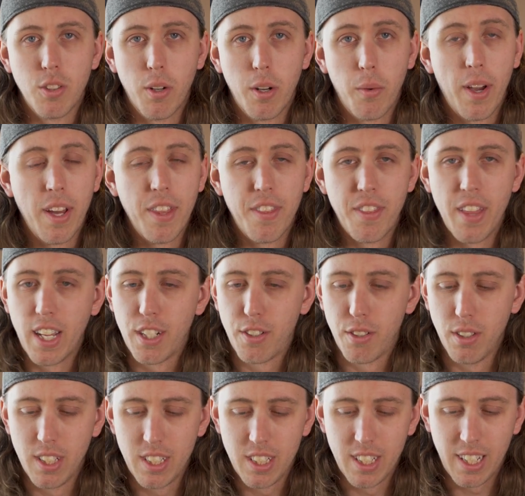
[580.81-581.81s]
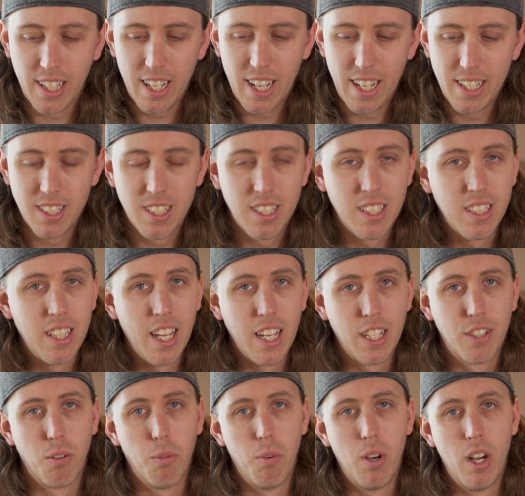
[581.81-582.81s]
So anyway, thanks for listening, guys.
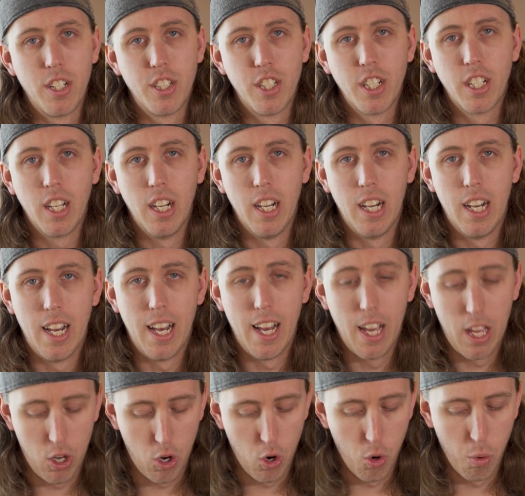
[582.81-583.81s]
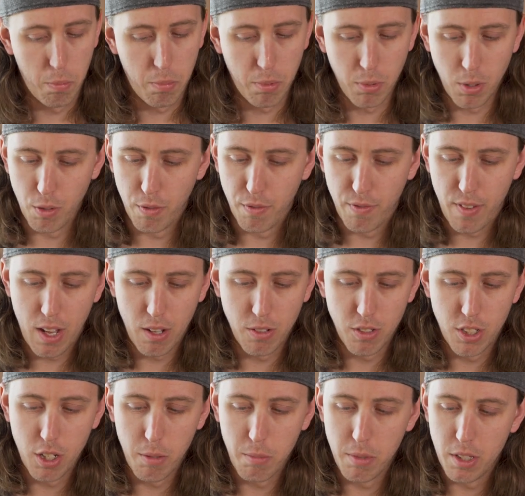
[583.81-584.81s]
Thanks for watching. I hope you found
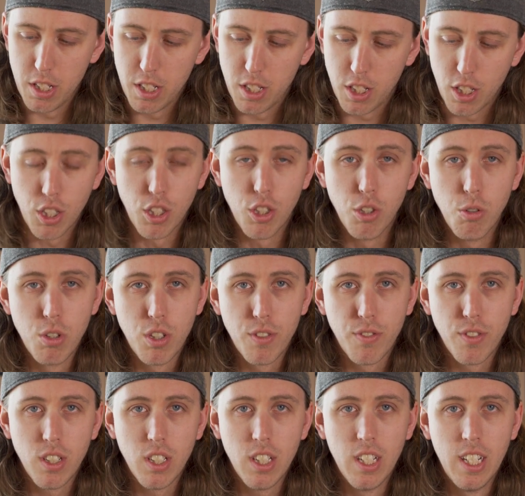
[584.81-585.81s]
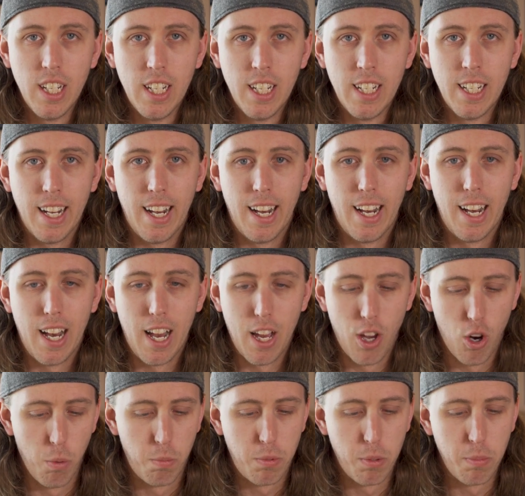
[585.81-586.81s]
some of this useful. I
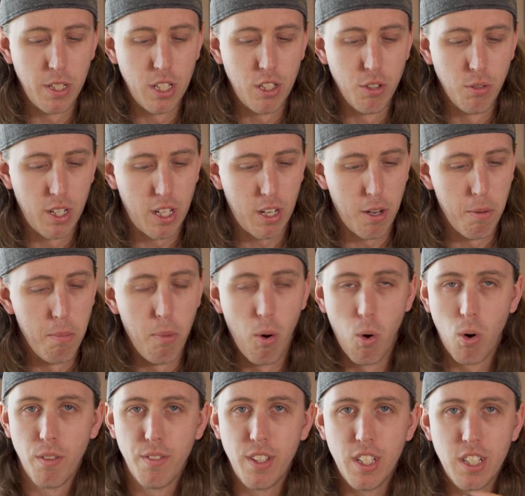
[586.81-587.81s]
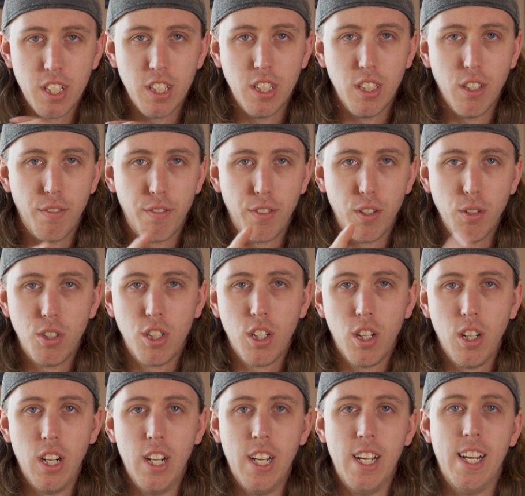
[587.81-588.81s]
hope to be doing more of these in the
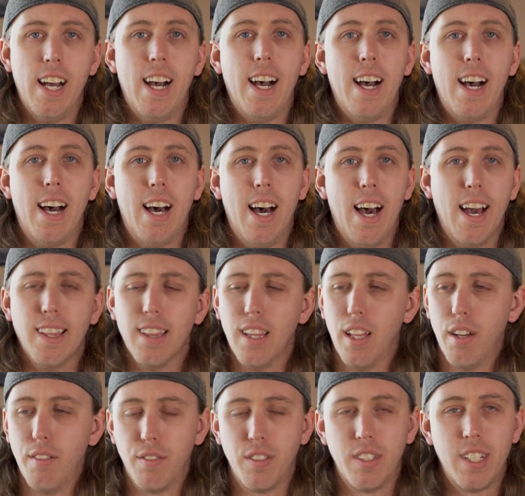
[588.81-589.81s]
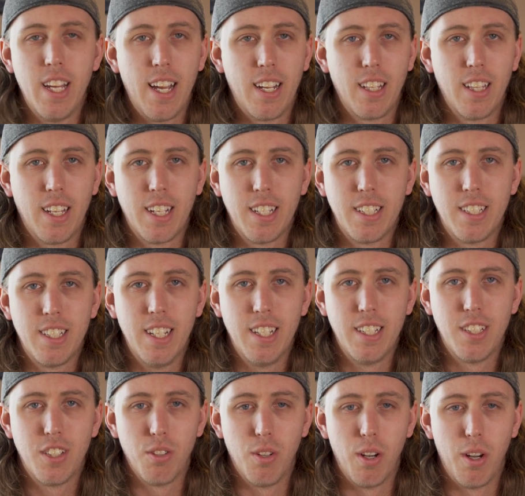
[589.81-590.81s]
future. I love tech, like I
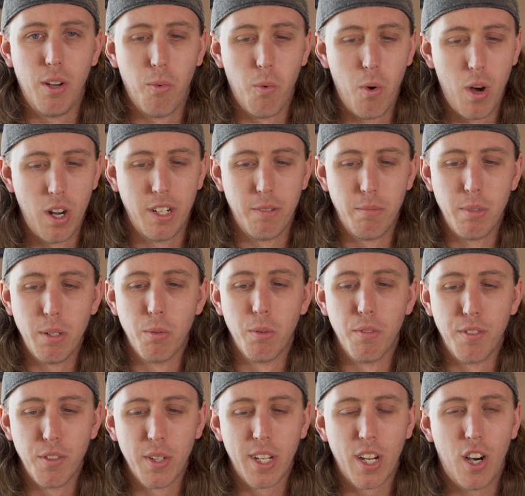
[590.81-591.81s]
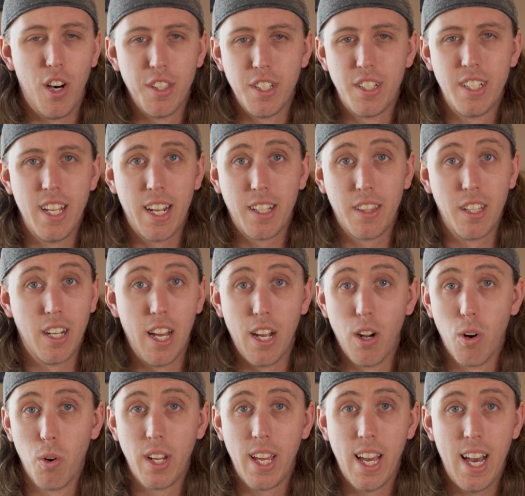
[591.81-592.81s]
said, so I want to be reviewing all the tech that I
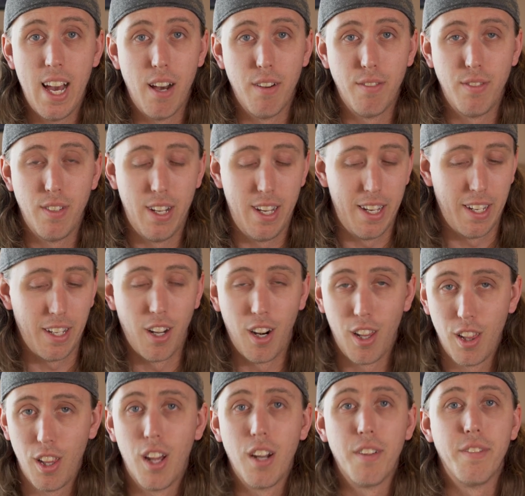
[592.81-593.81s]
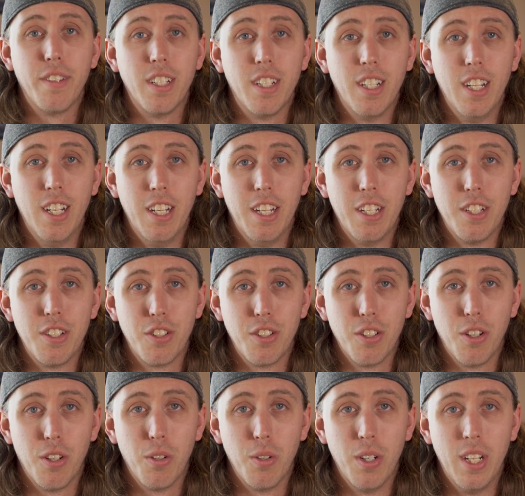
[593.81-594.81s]
already have. I got a lot of it.
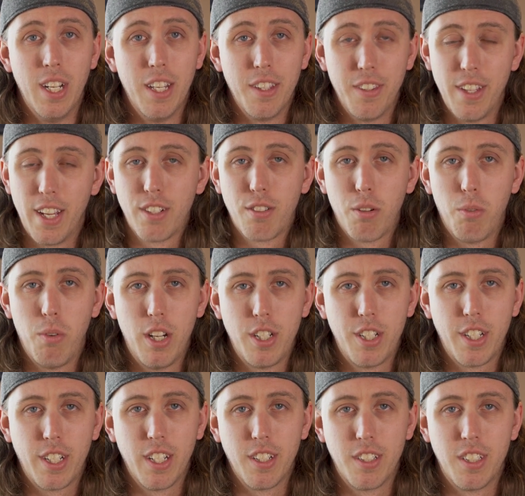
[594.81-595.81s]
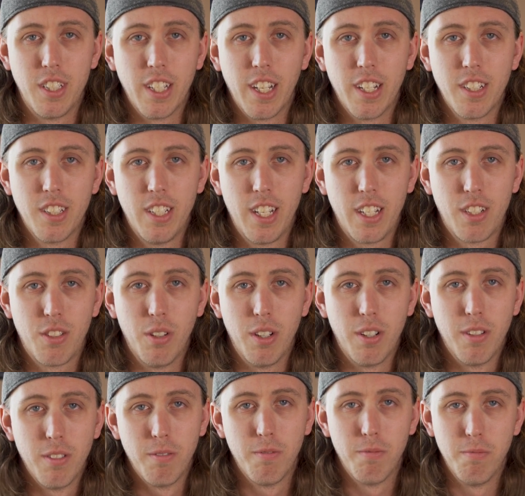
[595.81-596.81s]
So thanks for watching, and I'll see you guys in the next one.
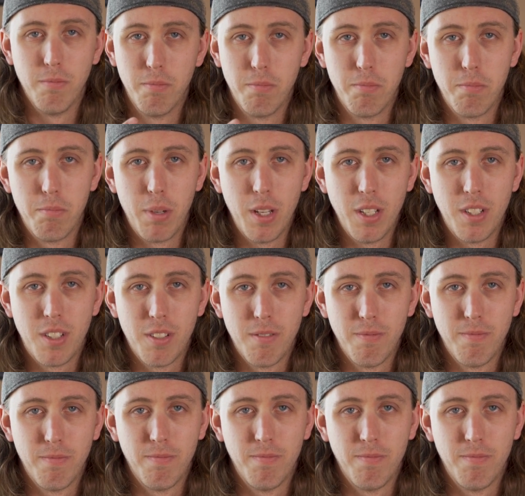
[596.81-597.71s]
Peace.